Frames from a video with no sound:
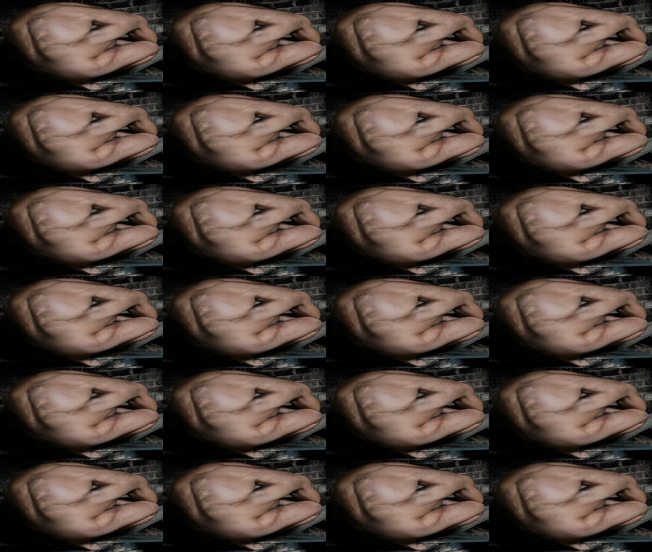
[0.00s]

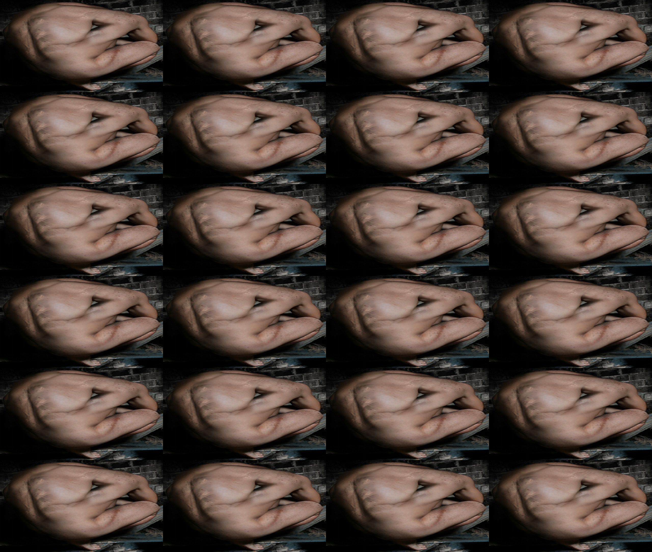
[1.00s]

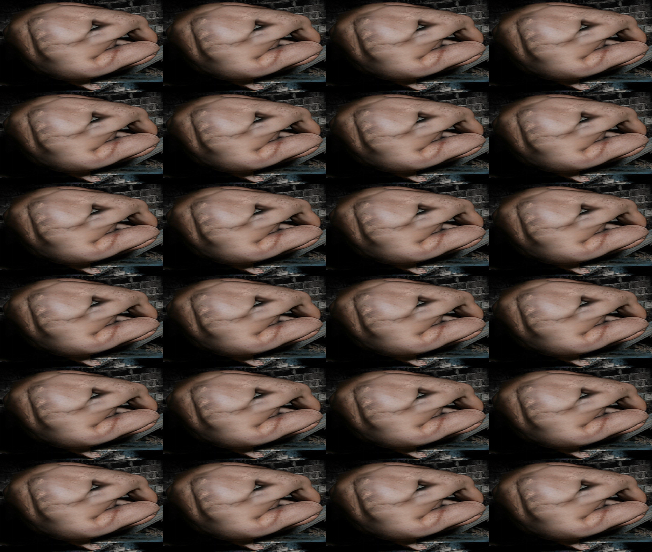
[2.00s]

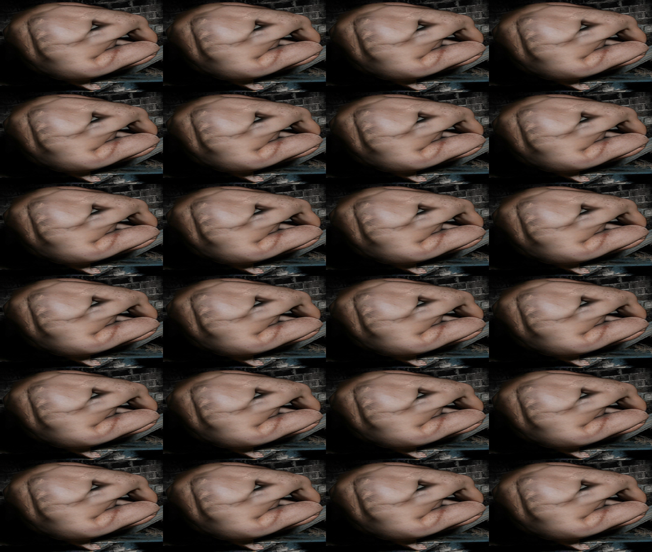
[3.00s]

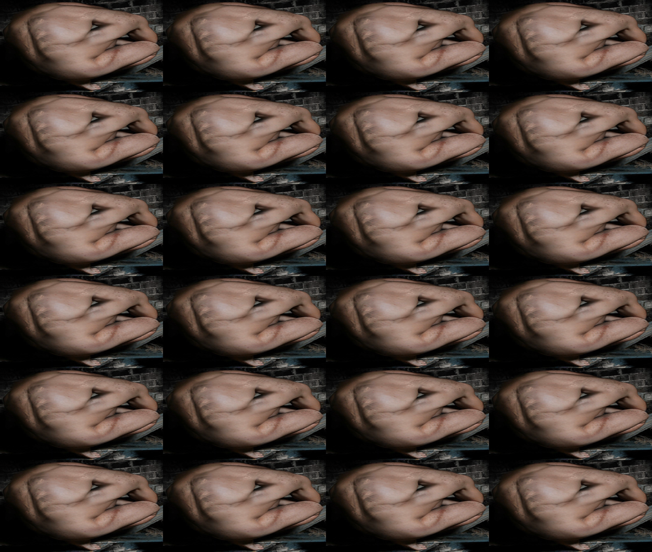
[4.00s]

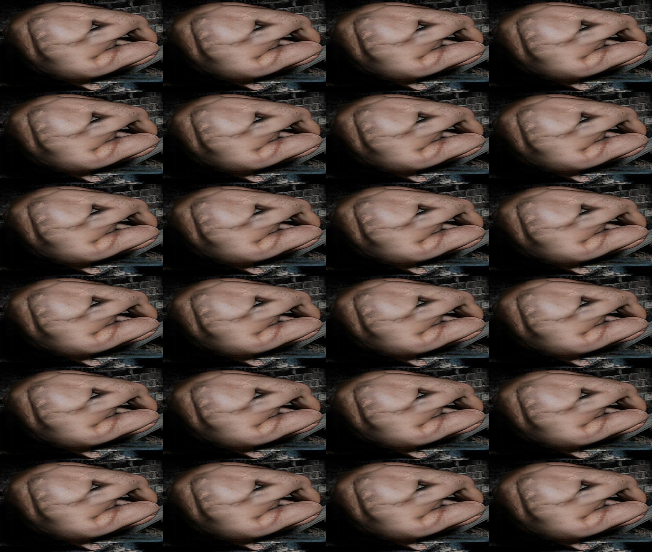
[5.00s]

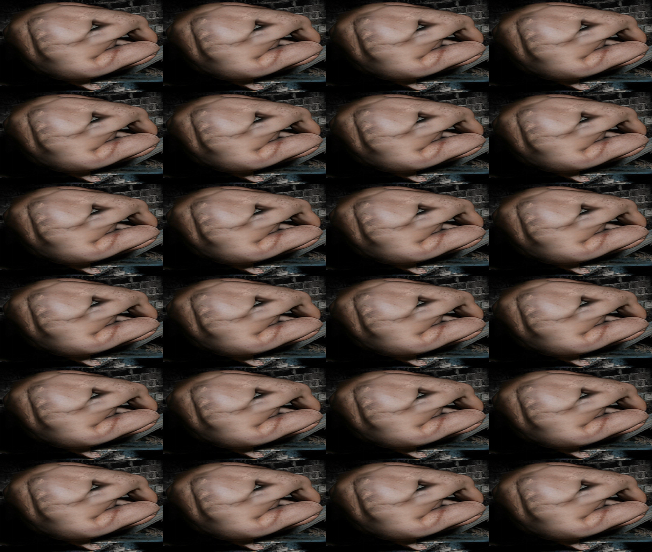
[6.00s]

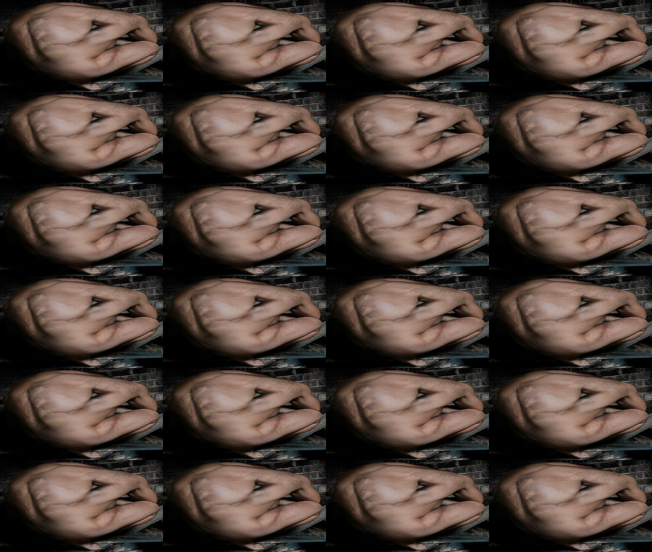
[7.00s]
[no speech]